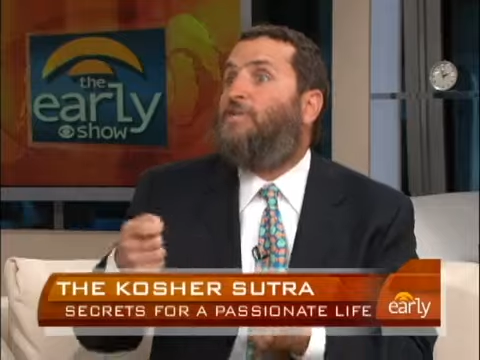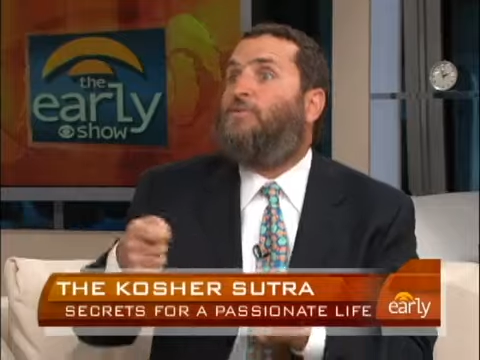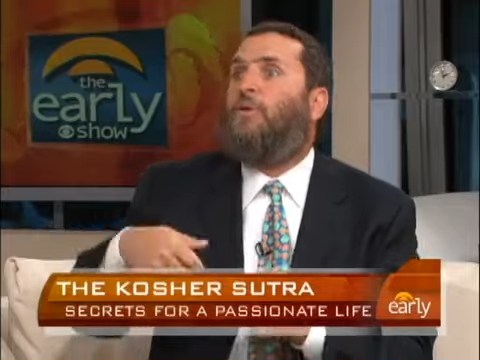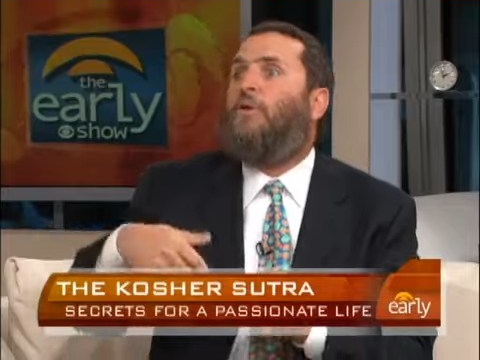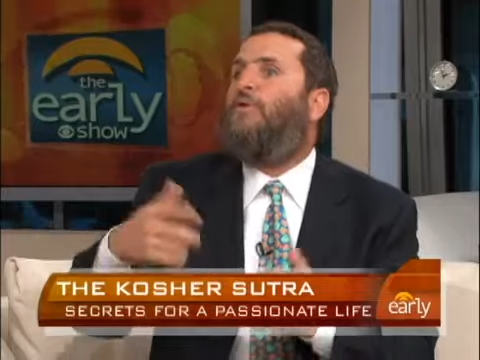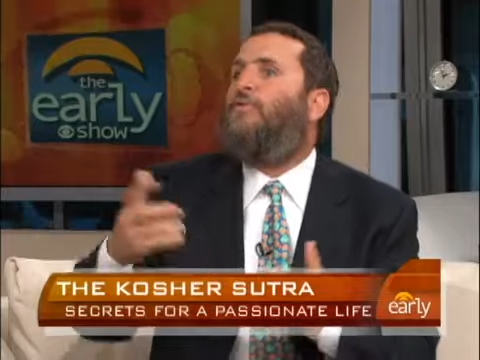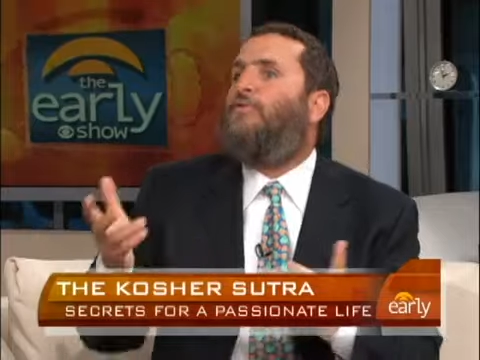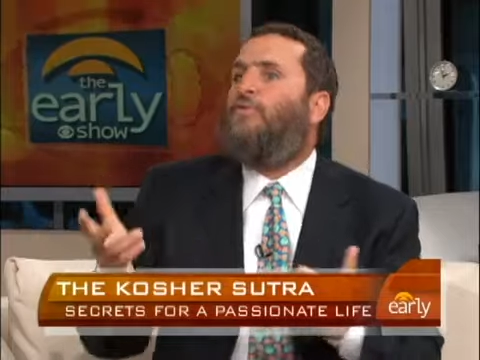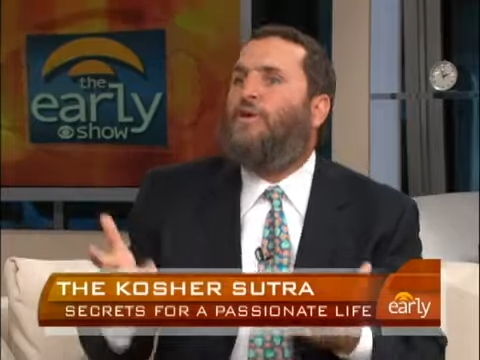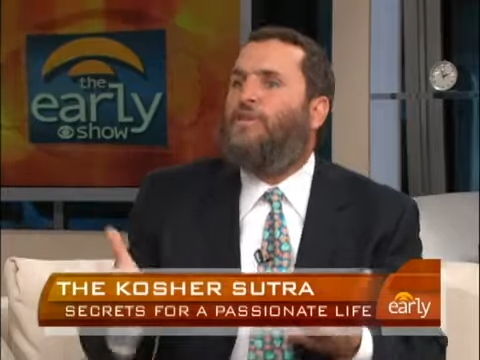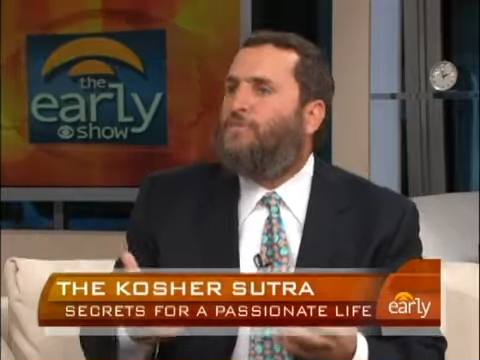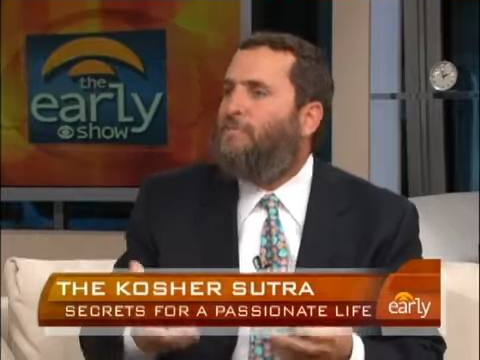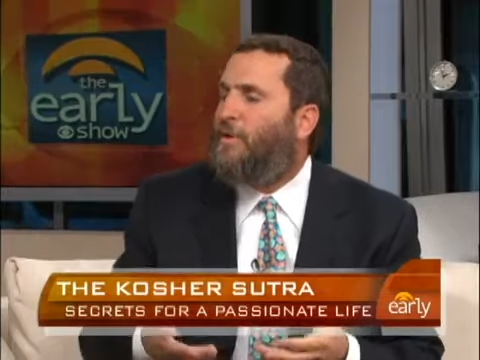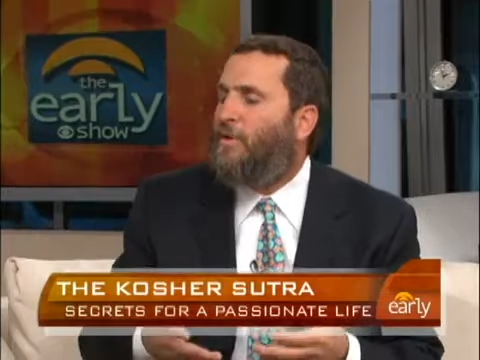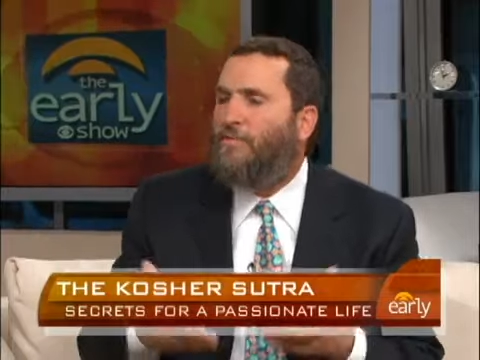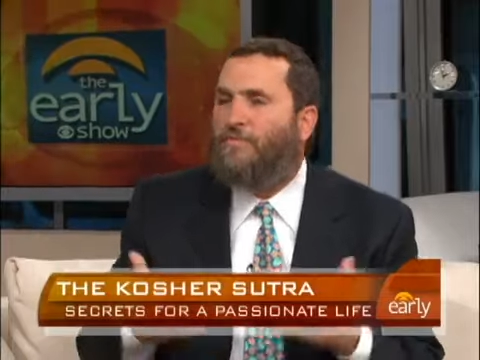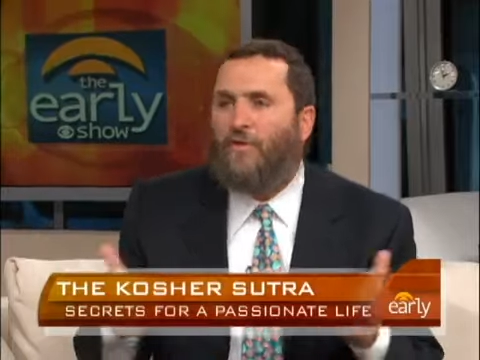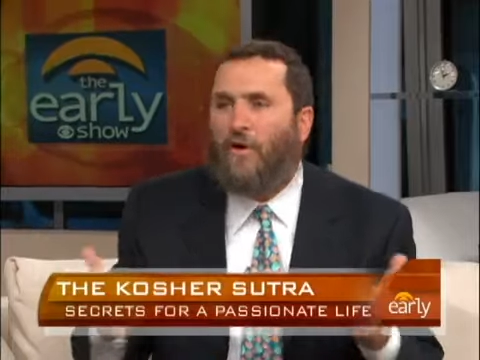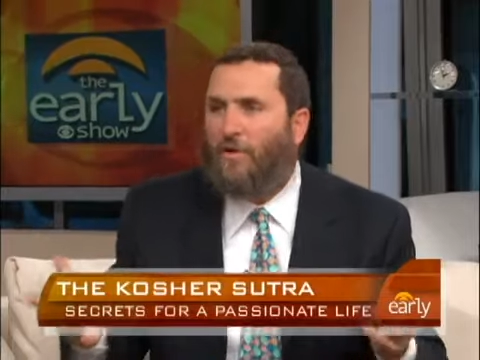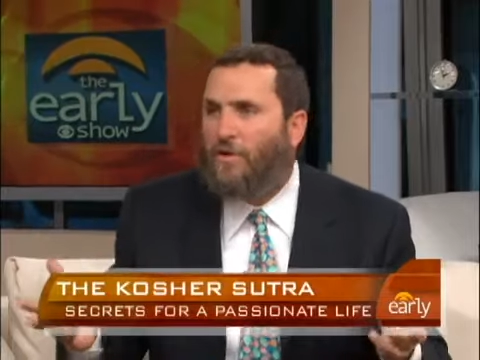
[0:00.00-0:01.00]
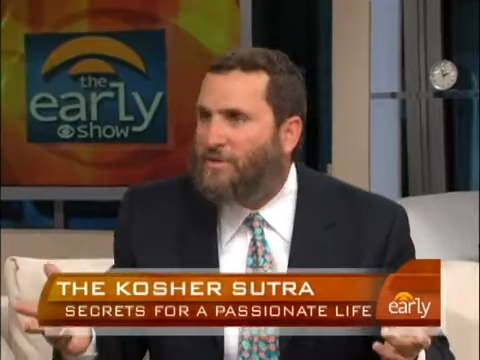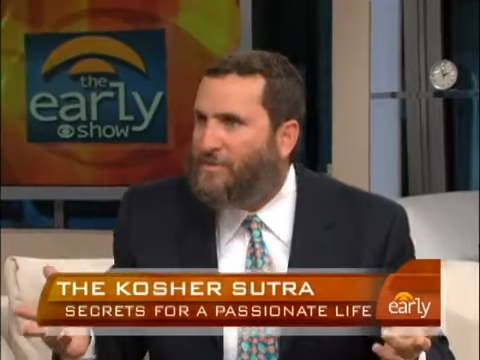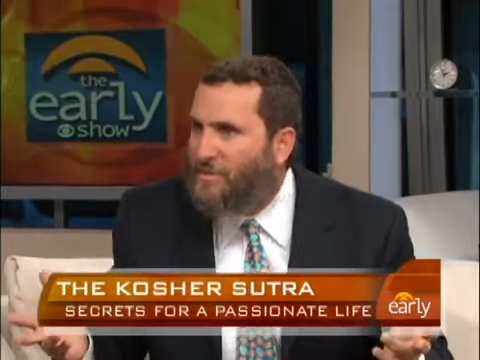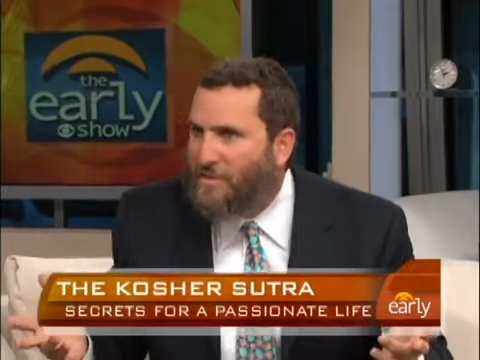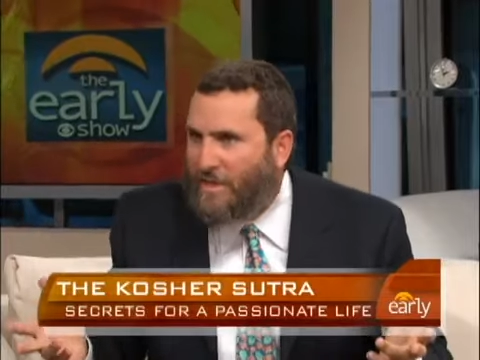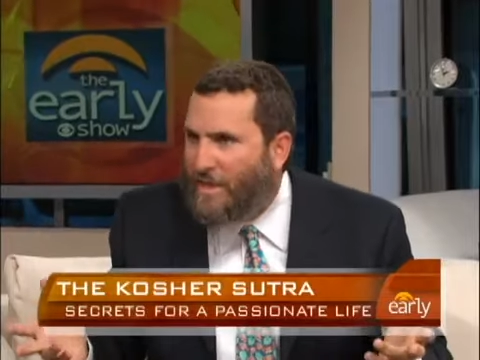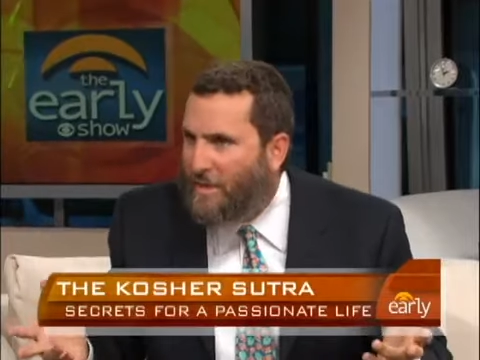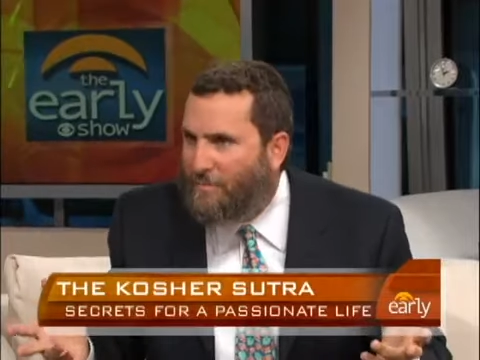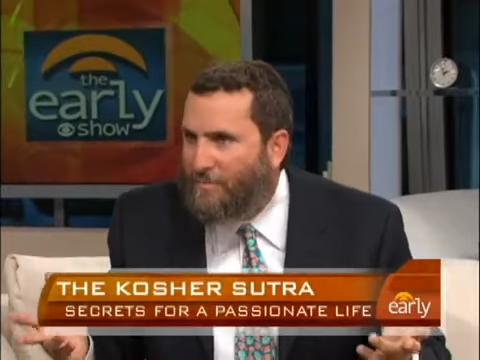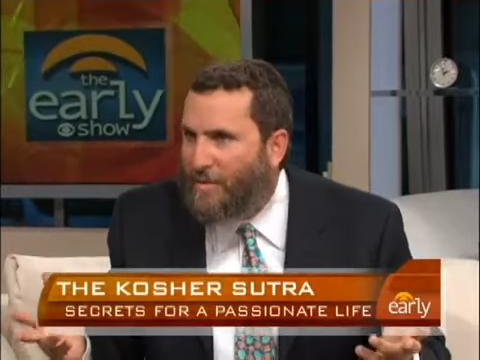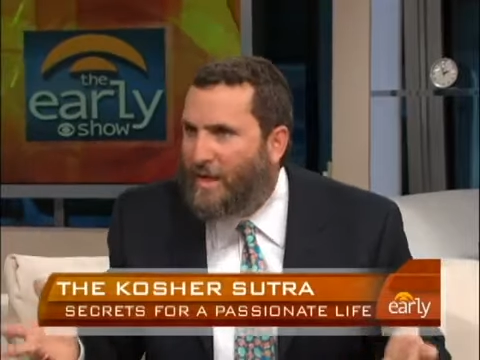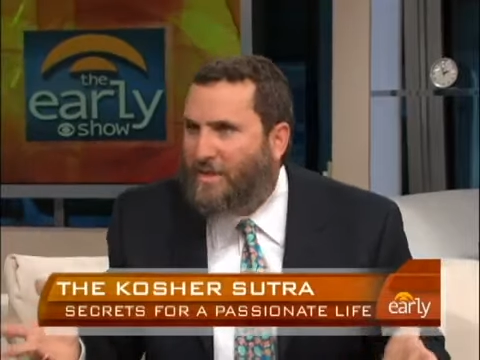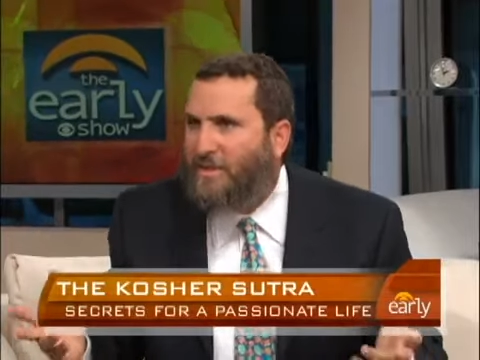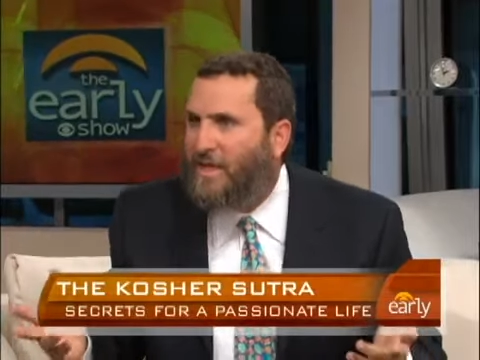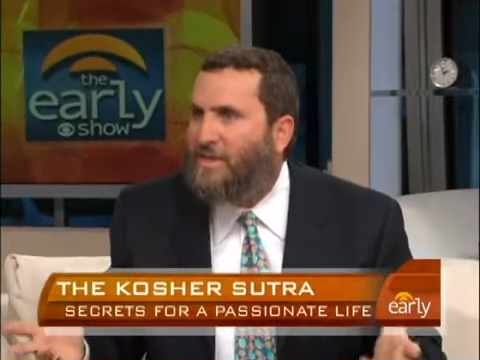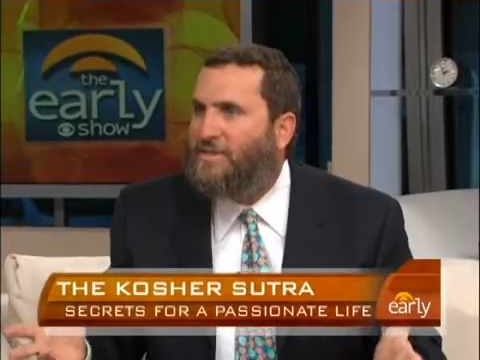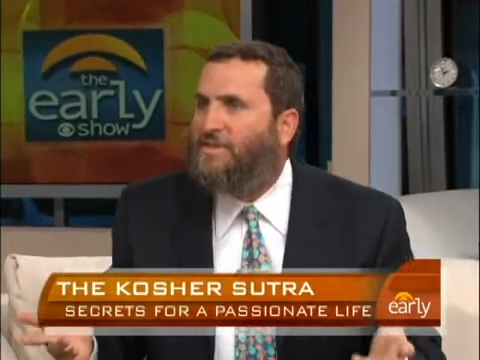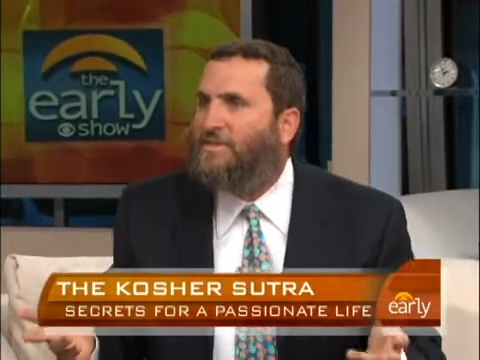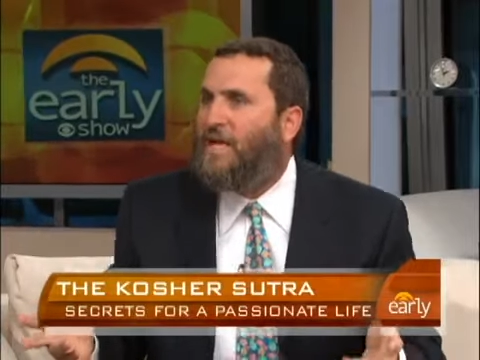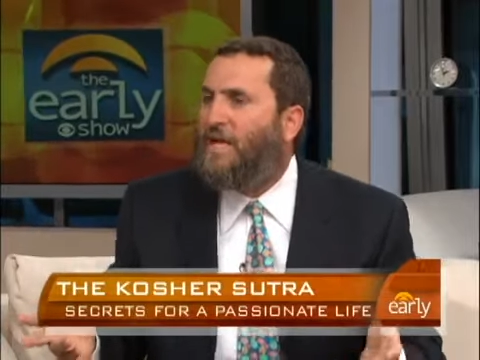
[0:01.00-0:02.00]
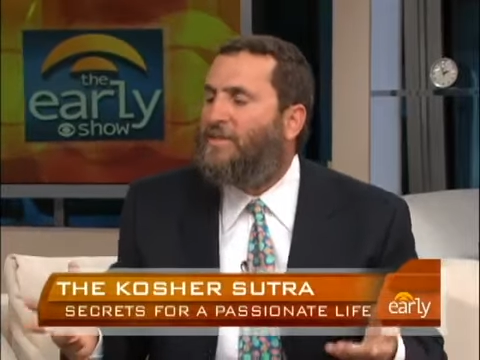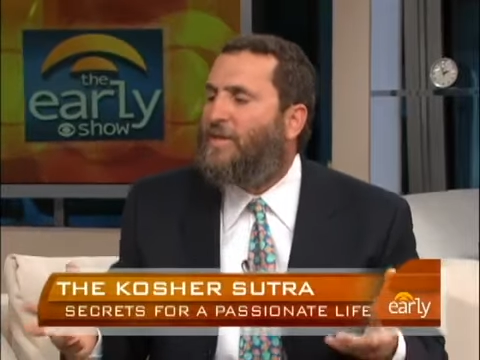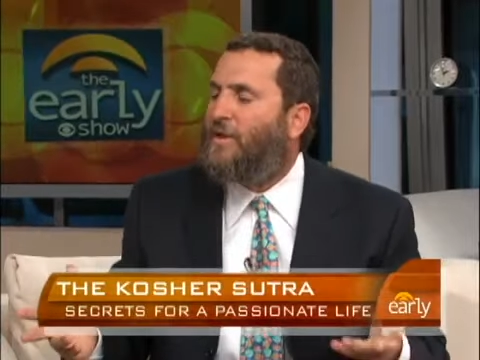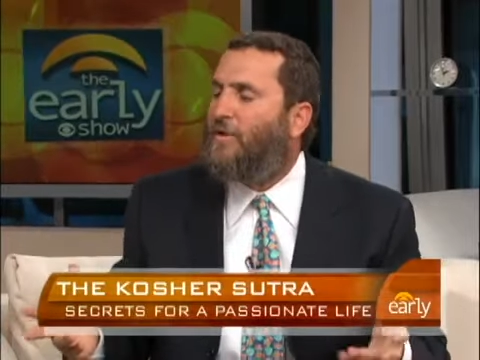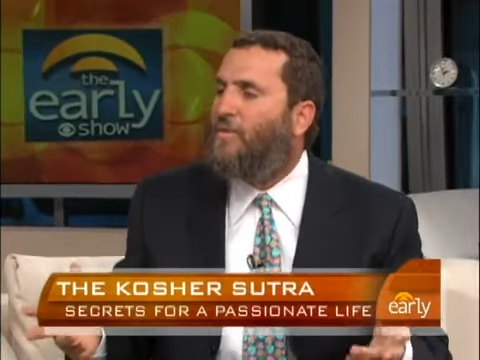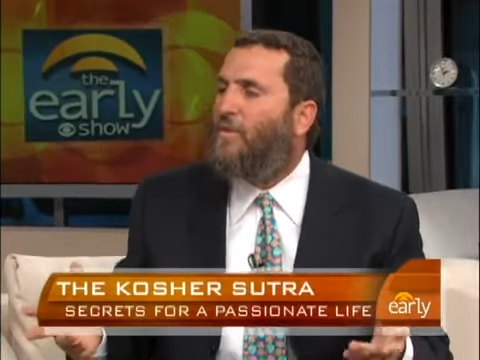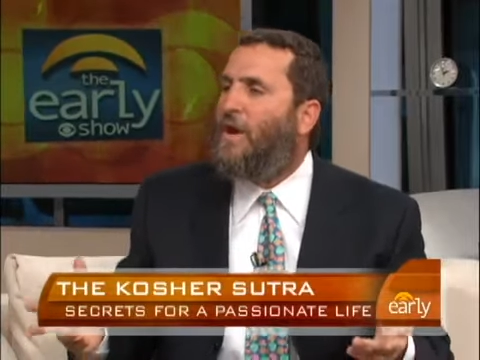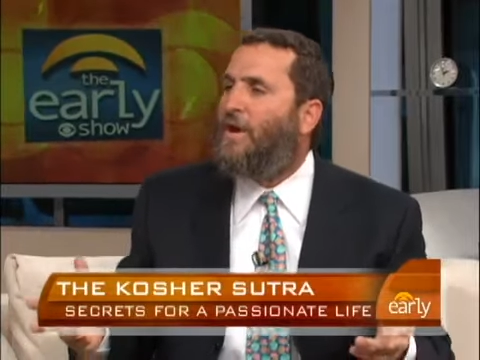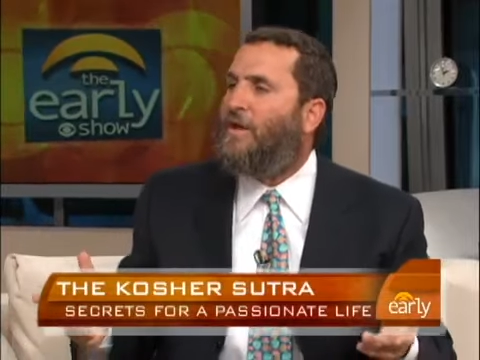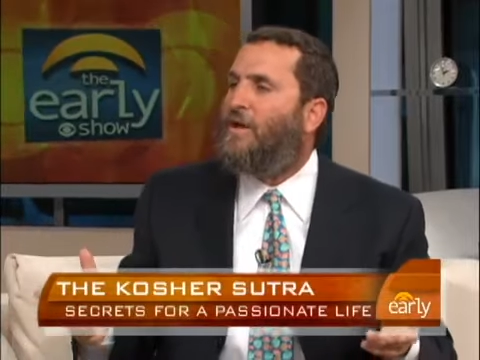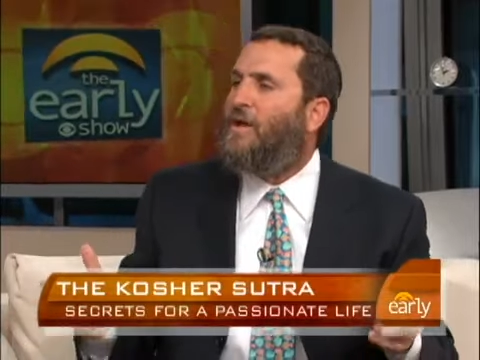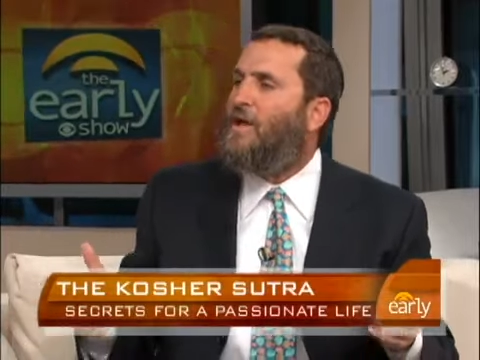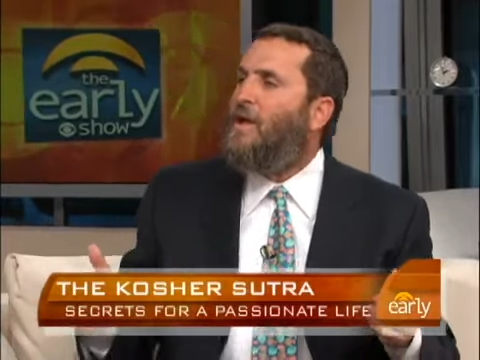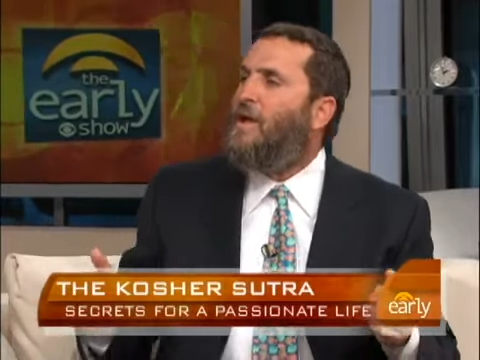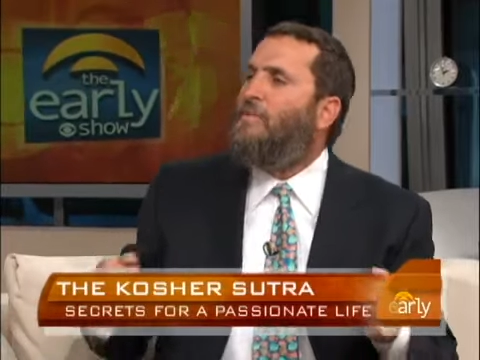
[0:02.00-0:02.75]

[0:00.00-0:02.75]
throw a frisbee or fall asleep. Not that erotic.